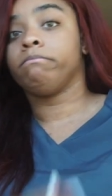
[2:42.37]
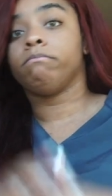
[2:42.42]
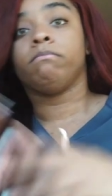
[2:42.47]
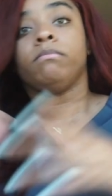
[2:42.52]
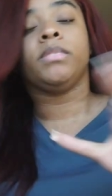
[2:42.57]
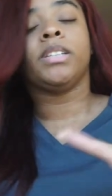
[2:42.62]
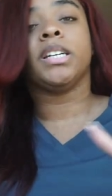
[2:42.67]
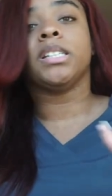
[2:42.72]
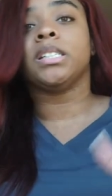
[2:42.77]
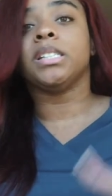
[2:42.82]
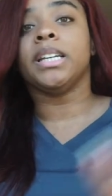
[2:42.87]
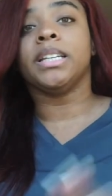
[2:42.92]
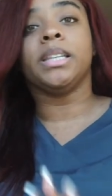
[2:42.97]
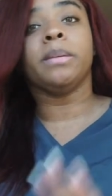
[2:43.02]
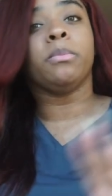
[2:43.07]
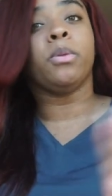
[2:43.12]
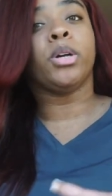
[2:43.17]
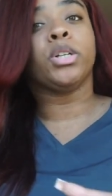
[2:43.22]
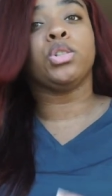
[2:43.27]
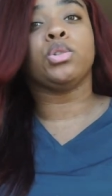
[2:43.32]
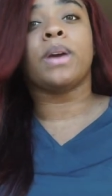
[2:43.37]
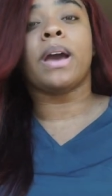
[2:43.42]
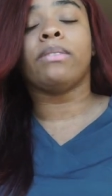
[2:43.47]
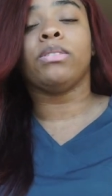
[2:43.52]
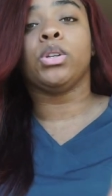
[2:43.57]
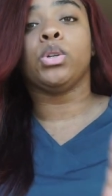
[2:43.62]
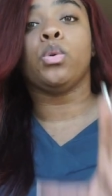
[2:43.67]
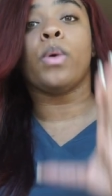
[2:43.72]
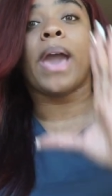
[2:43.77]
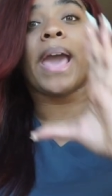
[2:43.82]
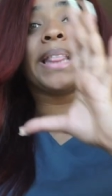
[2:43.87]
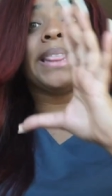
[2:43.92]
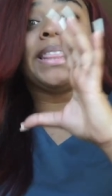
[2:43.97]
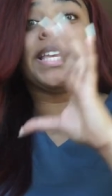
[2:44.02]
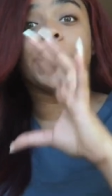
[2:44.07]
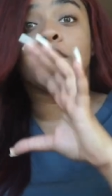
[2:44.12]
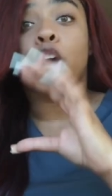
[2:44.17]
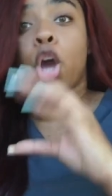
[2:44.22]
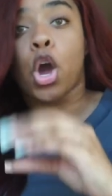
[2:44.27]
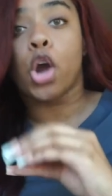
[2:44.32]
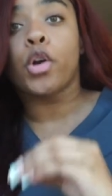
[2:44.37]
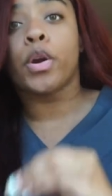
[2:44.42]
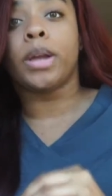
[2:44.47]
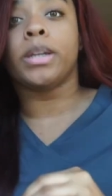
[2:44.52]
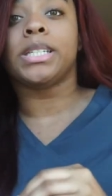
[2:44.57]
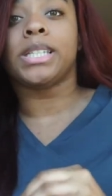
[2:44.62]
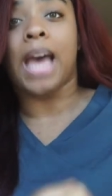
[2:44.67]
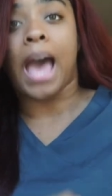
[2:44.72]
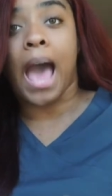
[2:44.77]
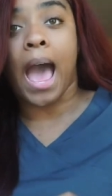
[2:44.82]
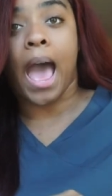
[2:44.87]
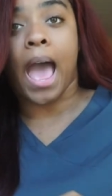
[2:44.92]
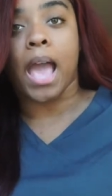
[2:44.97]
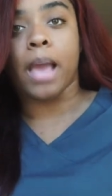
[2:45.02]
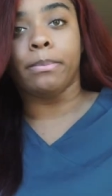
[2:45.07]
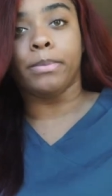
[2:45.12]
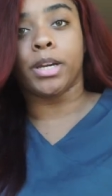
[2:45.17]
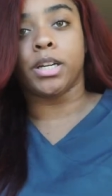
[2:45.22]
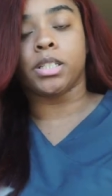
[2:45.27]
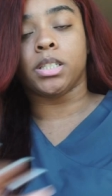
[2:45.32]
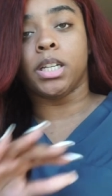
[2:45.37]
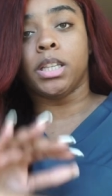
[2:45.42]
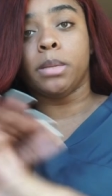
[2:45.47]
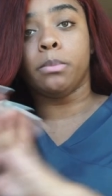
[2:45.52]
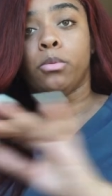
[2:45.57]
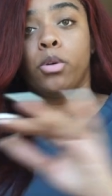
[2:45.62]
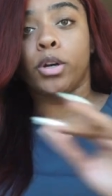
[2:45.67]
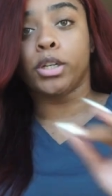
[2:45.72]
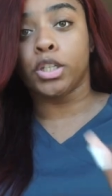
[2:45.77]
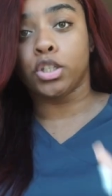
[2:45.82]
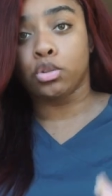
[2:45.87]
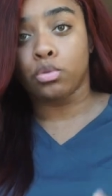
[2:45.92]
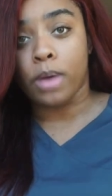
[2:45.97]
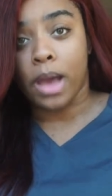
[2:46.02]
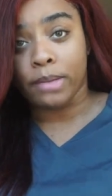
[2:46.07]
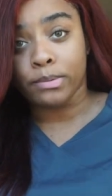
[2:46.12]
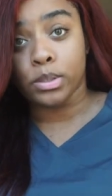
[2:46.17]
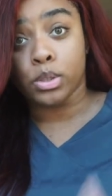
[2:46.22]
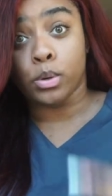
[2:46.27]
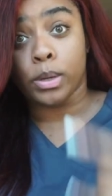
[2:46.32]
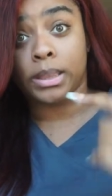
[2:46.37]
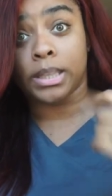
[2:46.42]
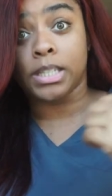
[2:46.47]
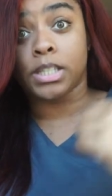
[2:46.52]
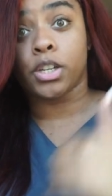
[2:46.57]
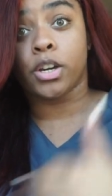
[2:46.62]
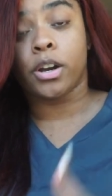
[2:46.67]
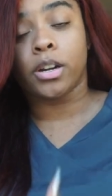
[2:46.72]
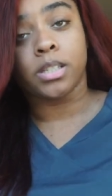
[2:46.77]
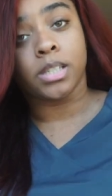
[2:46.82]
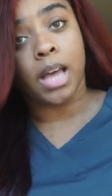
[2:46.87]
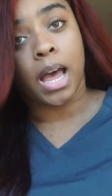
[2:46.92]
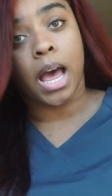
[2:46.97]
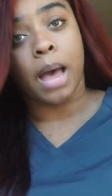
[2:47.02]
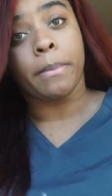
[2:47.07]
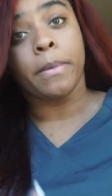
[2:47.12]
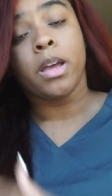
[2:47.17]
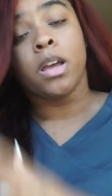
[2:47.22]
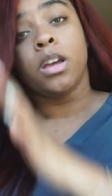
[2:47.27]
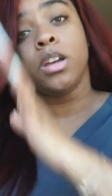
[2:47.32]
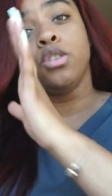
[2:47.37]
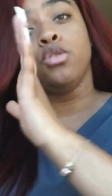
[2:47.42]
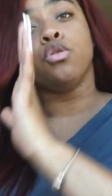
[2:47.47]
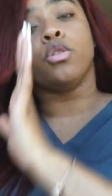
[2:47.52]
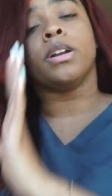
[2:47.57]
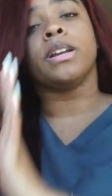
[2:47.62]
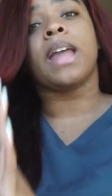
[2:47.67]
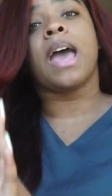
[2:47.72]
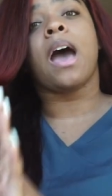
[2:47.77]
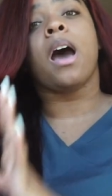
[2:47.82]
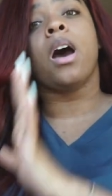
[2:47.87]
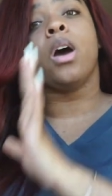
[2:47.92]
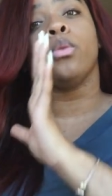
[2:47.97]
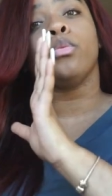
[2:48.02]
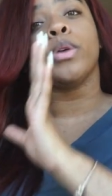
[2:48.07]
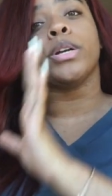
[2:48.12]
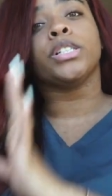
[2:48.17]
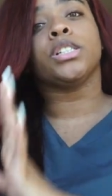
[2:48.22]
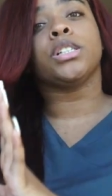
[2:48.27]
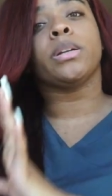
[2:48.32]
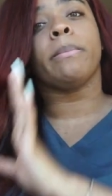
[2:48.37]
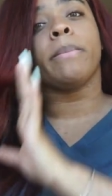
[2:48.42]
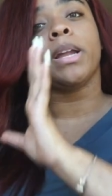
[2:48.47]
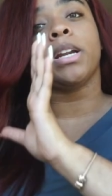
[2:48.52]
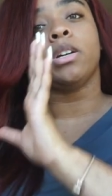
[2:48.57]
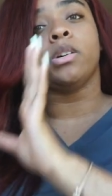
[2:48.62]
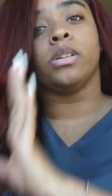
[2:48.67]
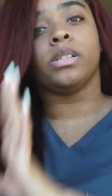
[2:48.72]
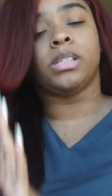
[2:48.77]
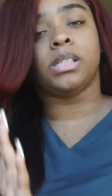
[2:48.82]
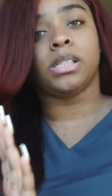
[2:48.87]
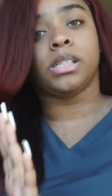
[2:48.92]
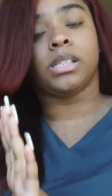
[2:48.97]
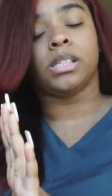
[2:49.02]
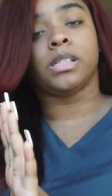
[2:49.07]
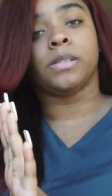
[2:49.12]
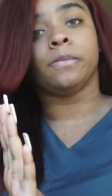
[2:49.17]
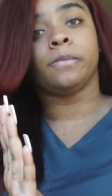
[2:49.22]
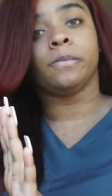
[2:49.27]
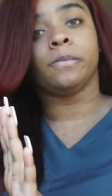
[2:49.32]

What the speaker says: There's nothing more that you have to do at this current time. There's nothing more that you have to do at this current time. You are now a registered medical assistant.